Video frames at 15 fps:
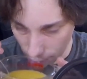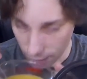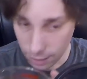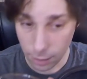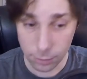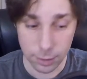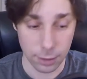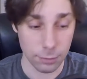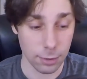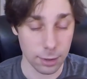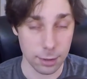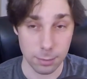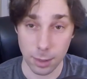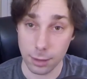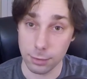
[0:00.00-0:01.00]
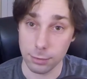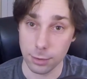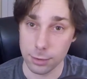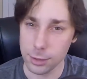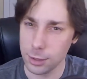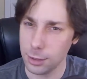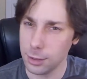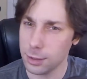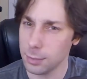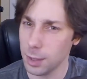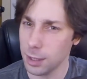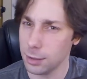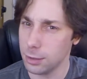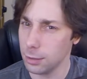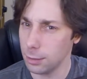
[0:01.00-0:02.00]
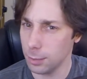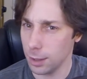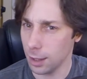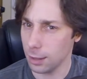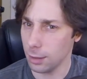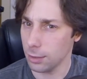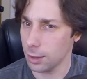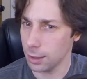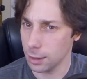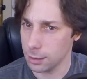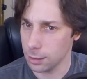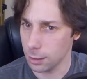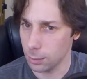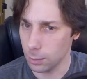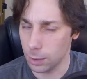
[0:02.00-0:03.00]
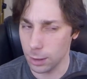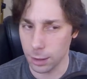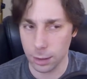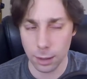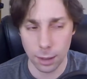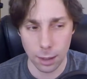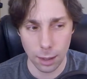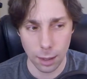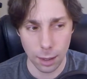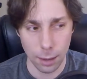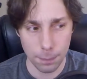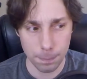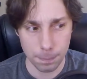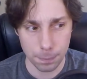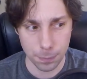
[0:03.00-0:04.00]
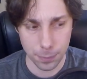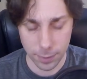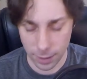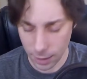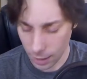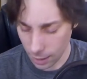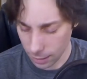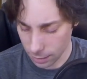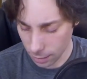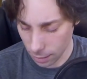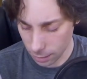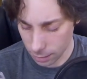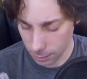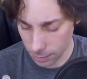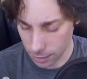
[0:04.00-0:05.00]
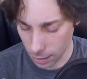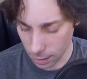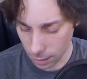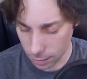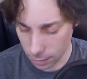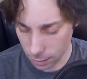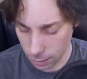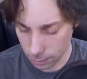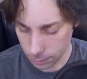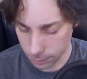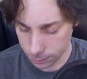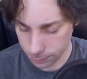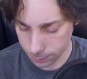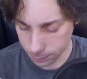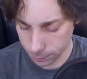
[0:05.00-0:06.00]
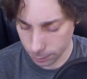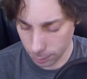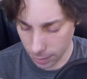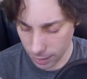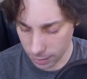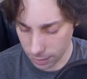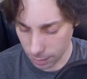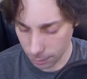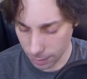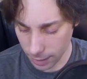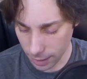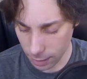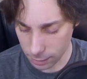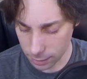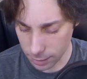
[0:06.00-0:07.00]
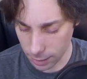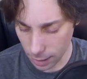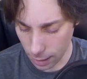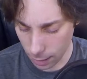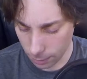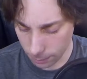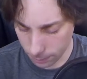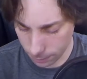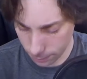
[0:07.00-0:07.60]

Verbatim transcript: I'd hold it in front of the microphone so you could smell it too, but I don't think that's going to work. Yeah, it kind of smells like custard, but there's something else there.